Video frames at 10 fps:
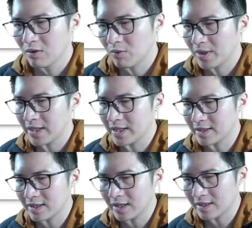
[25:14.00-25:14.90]
With
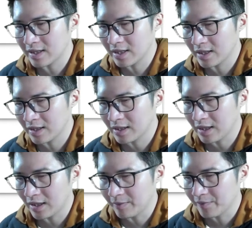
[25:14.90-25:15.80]
this
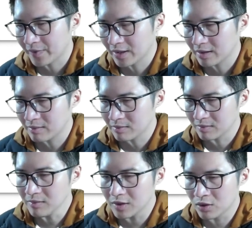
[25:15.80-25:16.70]

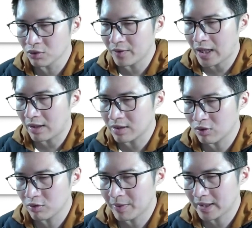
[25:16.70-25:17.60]
2 outer
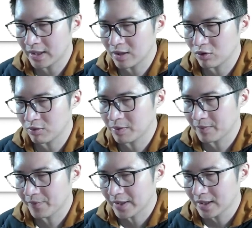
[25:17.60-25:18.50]
loop and inner loop
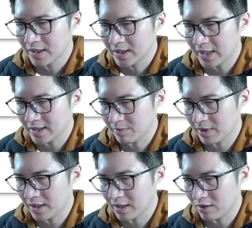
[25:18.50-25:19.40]
get
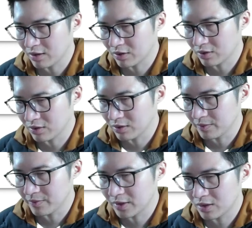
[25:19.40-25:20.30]
split
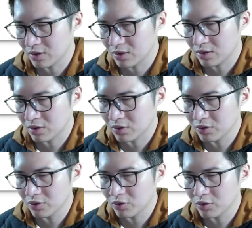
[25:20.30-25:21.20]
onto
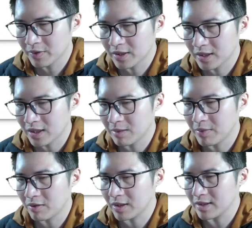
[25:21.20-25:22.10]
2 loops
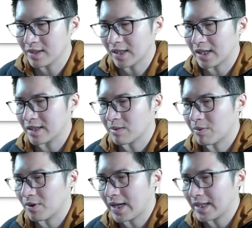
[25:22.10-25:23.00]
component that get
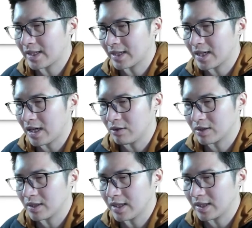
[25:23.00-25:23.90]
spread in
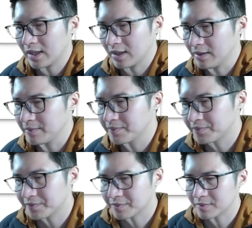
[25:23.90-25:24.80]
outer and inner,
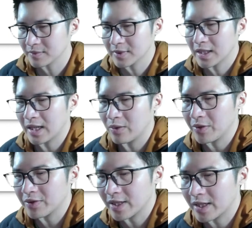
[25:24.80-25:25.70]
and we'll
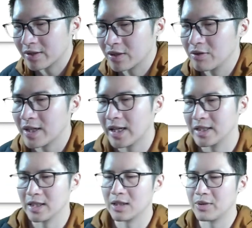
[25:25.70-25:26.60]
still get
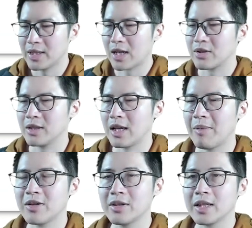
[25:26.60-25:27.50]
the reduction
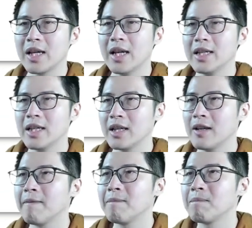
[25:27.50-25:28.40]
dimension k in here.